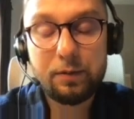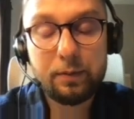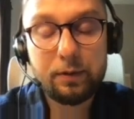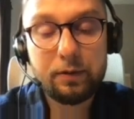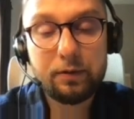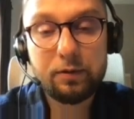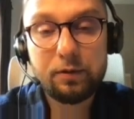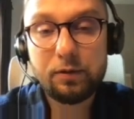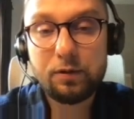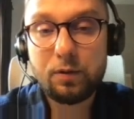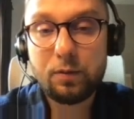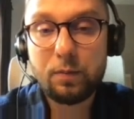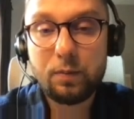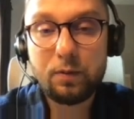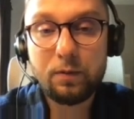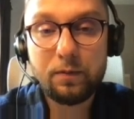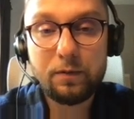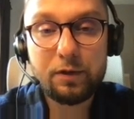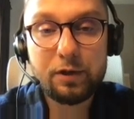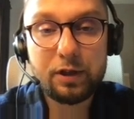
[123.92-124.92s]
built on top
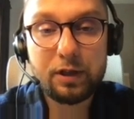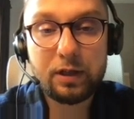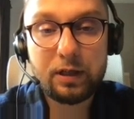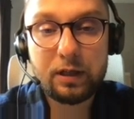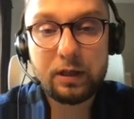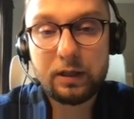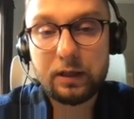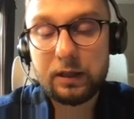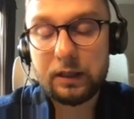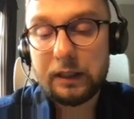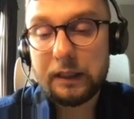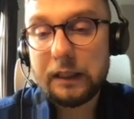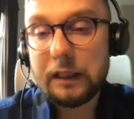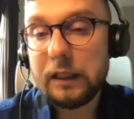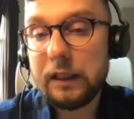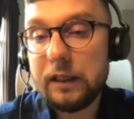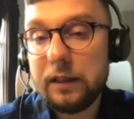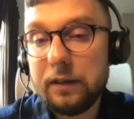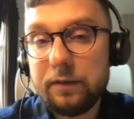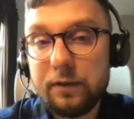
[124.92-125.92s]
of Jakarta E,